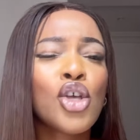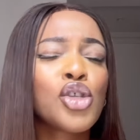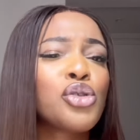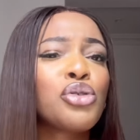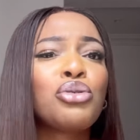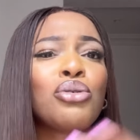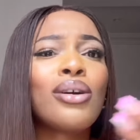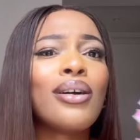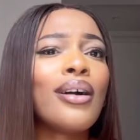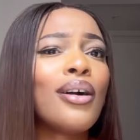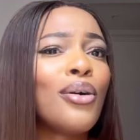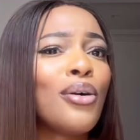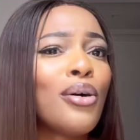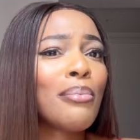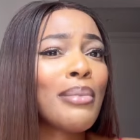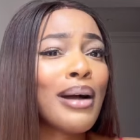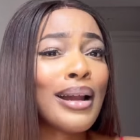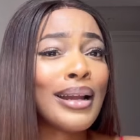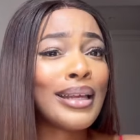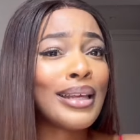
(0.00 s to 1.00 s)
So you can't
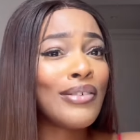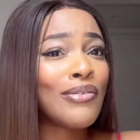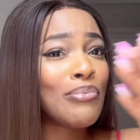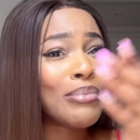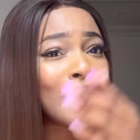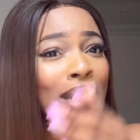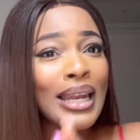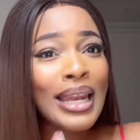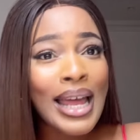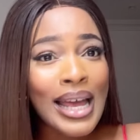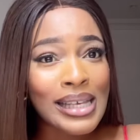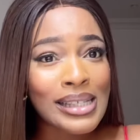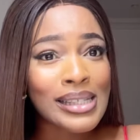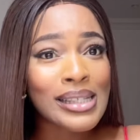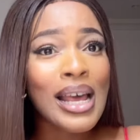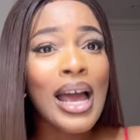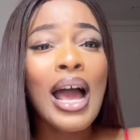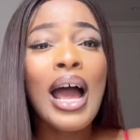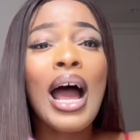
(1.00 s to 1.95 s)
and give me less.